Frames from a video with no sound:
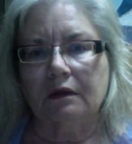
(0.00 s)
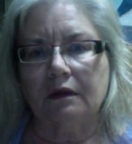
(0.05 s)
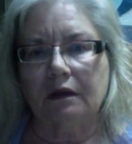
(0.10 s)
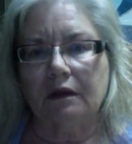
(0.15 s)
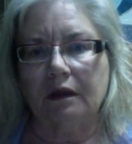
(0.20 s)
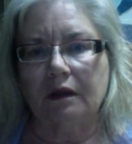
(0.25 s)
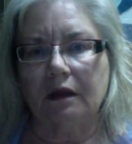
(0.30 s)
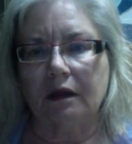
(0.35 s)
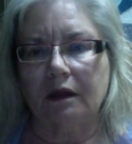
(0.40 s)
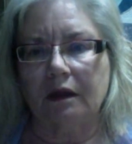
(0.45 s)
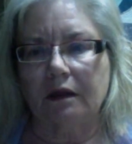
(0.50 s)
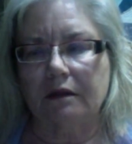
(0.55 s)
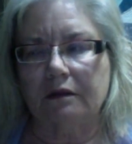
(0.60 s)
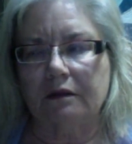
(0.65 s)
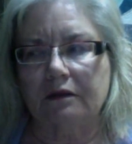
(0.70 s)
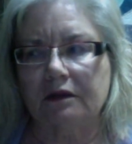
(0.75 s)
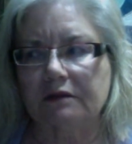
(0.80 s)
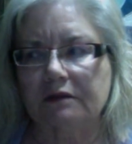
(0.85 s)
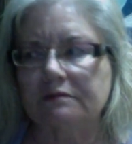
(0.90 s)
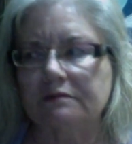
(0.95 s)

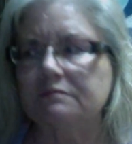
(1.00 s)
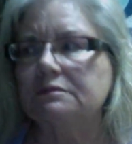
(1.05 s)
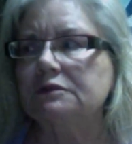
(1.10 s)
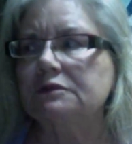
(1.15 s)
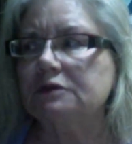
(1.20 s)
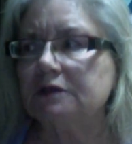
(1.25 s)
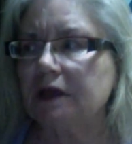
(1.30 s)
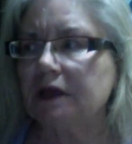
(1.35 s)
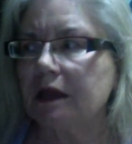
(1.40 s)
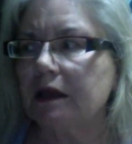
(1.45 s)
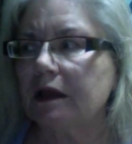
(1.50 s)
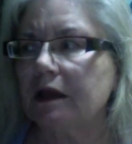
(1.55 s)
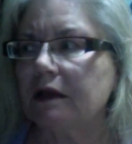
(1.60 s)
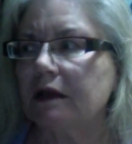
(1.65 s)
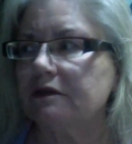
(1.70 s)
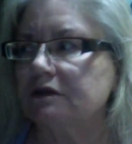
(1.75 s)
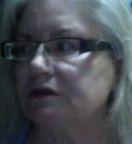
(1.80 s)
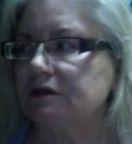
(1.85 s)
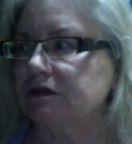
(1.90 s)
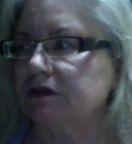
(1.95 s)
And then today
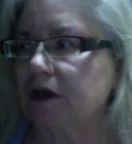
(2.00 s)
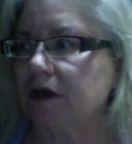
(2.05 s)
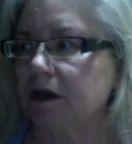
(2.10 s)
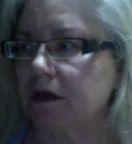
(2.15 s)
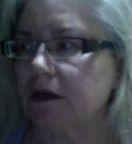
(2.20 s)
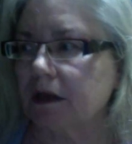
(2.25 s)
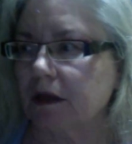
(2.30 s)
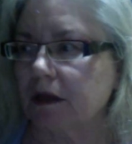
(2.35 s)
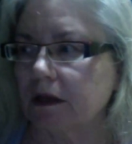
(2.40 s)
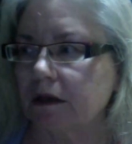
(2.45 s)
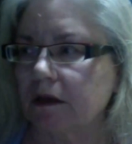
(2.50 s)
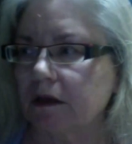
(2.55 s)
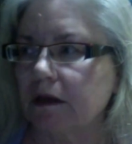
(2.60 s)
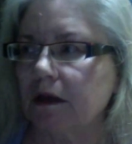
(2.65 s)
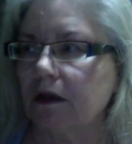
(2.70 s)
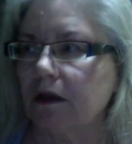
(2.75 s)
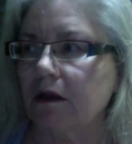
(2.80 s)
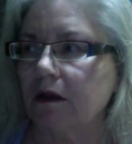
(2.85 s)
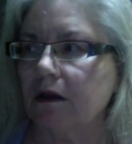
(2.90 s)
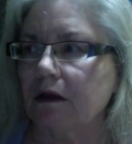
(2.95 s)
I just stayed
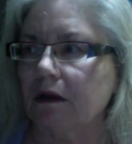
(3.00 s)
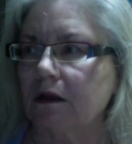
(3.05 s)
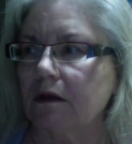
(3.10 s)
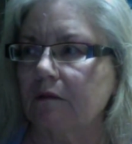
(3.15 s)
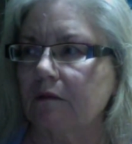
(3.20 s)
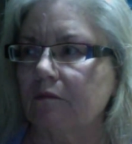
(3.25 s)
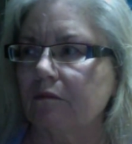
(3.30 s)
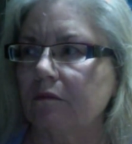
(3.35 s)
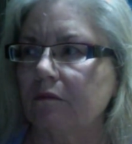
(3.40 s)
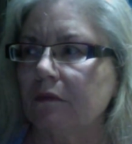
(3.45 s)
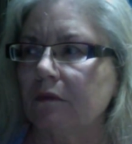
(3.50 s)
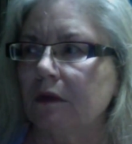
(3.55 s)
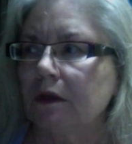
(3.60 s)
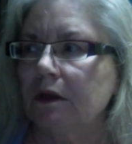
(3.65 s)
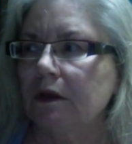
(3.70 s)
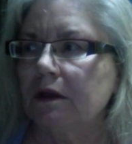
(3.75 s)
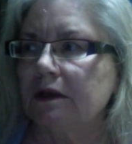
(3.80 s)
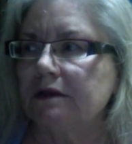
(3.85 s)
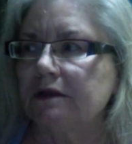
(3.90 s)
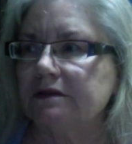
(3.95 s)
in.
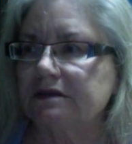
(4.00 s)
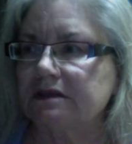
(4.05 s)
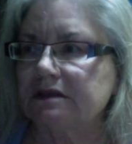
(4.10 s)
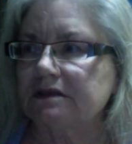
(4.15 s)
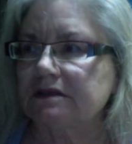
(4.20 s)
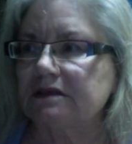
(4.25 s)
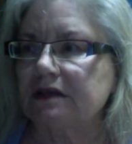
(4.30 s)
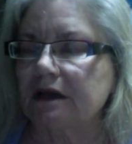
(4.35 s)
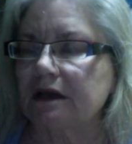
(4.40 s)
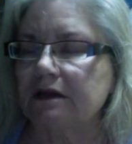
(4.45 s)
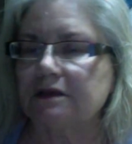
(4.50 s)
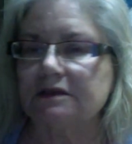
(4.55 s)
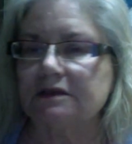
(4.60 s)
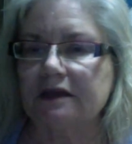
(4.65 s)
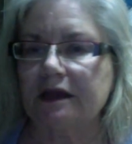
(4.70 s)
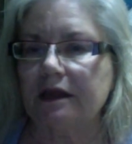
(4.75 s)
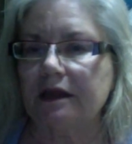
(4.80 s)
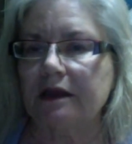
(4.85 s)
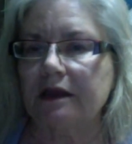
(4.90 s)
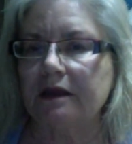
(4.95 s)
It's the second
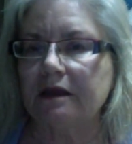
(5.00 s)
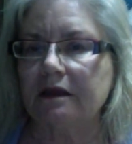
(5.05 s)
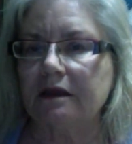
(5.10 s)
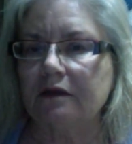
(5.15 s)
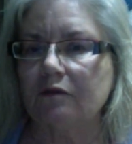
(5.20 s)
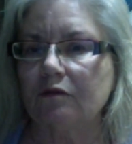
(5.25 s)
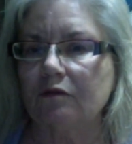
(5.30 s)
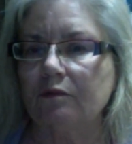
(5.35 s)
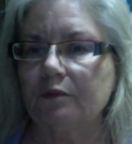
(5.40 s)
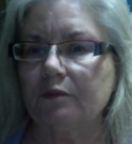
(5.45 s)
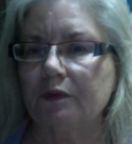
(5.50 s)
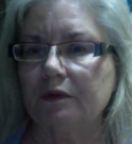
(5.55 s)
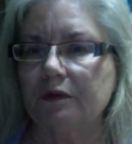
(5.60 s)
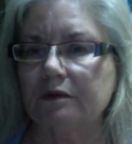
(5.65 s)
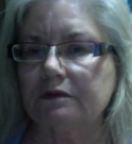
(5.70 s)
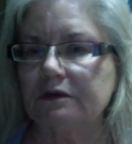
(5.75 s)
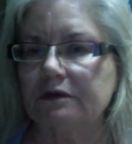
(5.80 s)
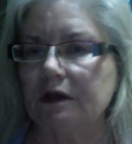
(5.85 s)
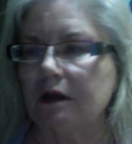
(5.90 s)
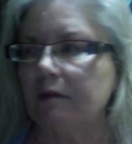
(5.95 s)
day. It will
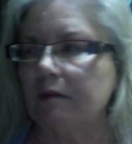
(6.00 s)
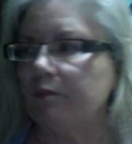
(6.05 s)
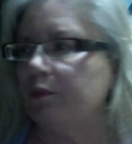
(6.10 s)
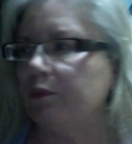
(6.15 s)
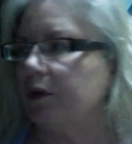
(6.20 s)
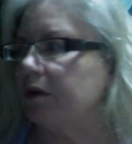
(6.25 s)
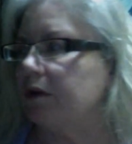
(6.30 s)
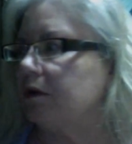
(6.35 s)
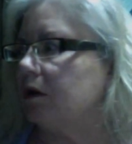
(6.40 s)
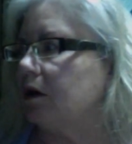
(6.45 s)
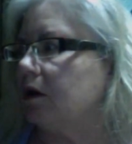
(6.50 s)
build up, but